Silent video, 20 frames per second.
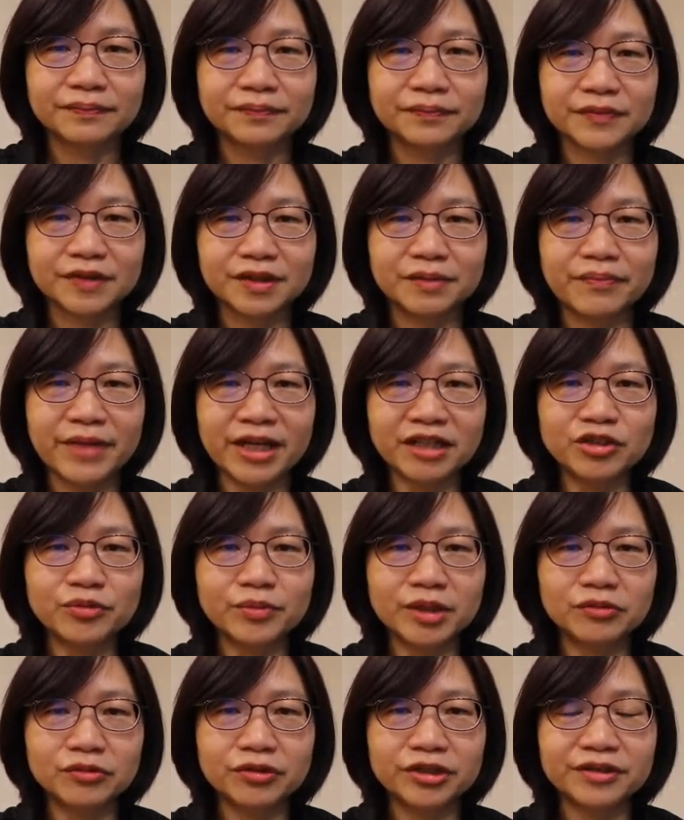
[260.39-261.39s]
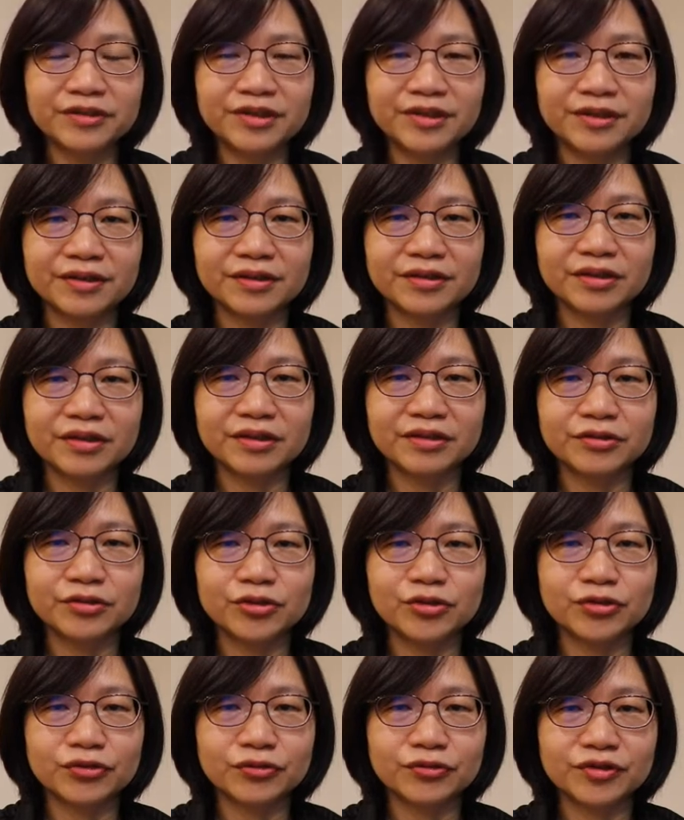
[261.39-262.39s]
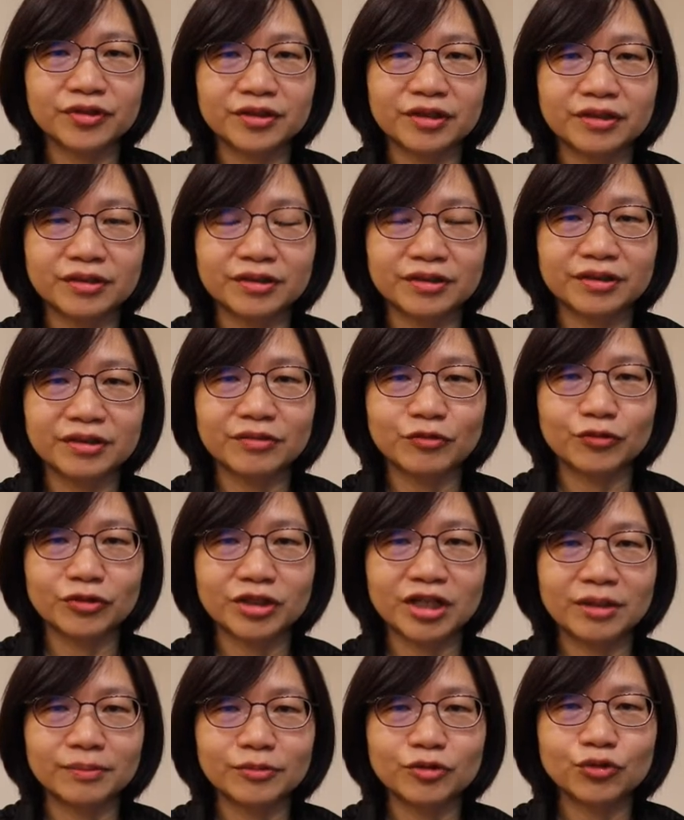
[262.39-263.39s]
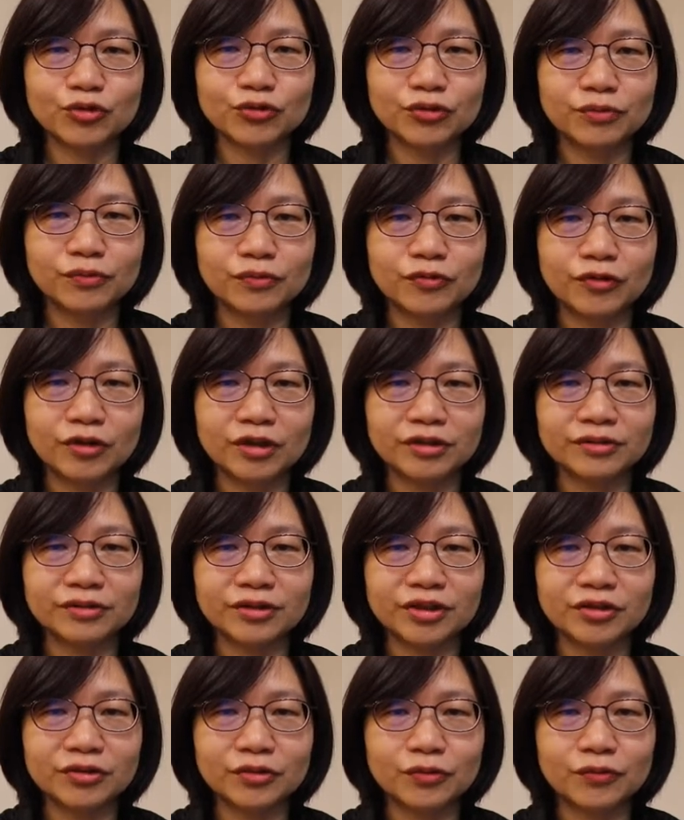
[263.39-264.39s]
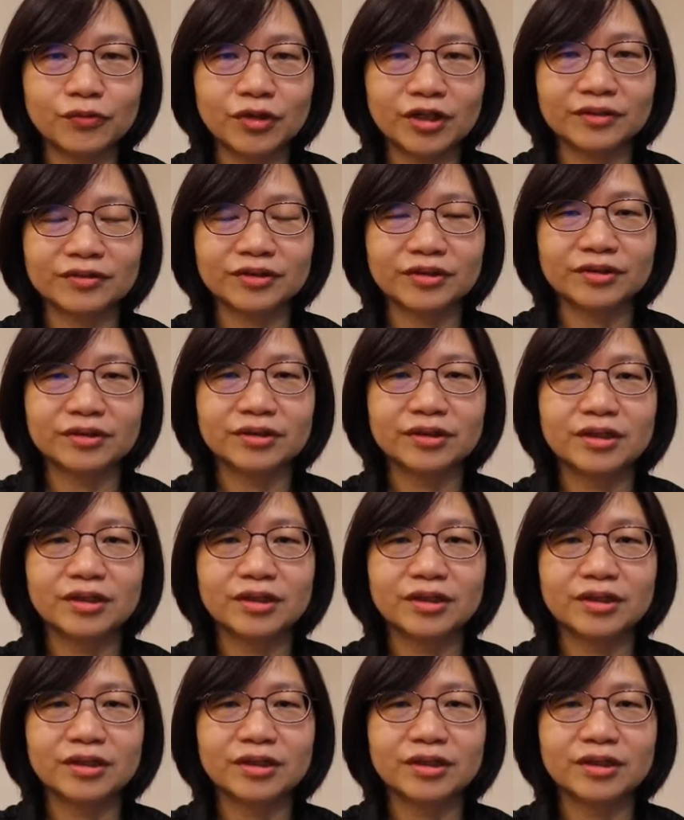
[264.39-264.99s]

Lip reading: The maximum rating here shows it will consume 1 kilowatt